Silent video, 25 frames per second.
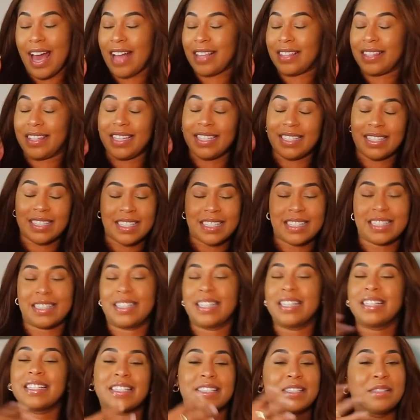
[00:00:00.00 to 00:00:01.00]

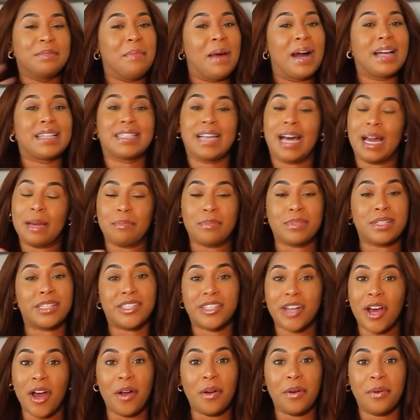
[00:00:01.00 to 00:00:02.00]
this is my type of
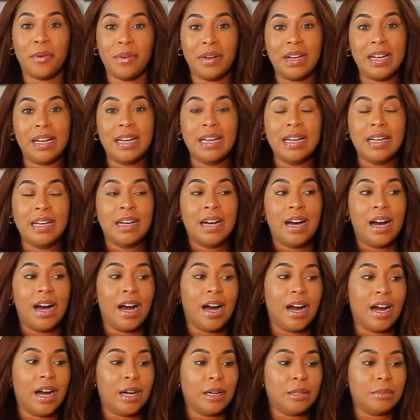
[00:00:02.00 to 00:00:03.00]
show.
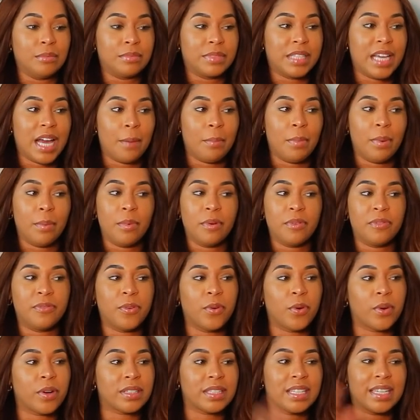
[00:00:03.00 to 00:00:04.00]
Yeah, but
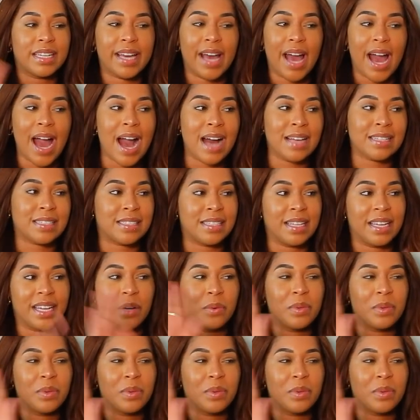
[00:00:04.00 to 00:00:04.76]
before the casting, it